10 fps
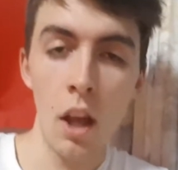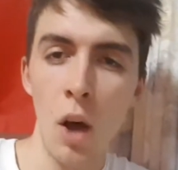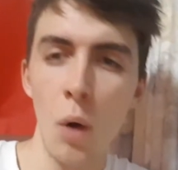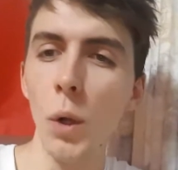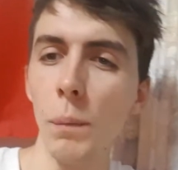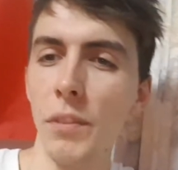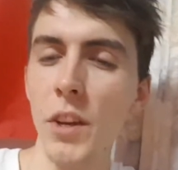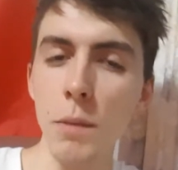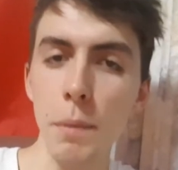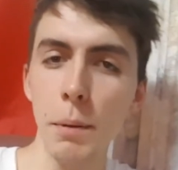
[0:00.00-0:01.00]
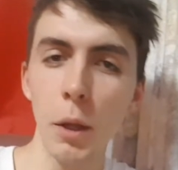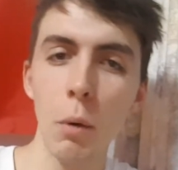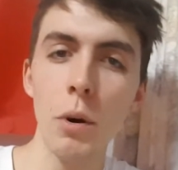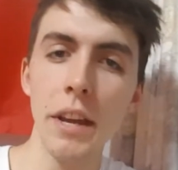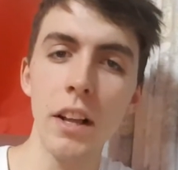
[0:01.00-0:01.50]
well, the only people who
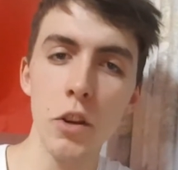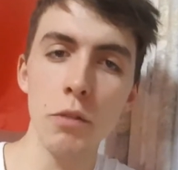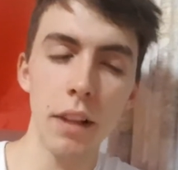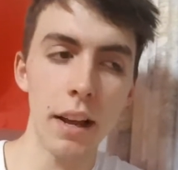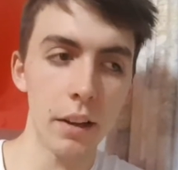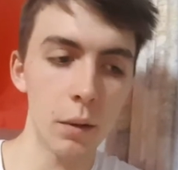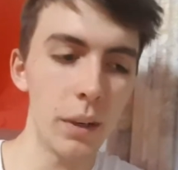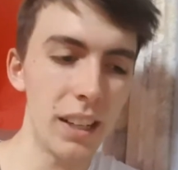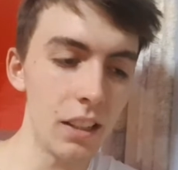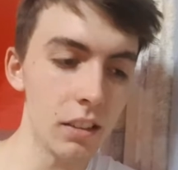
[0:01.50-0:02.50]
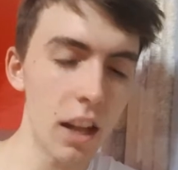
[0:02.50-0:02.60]
own English flag, well,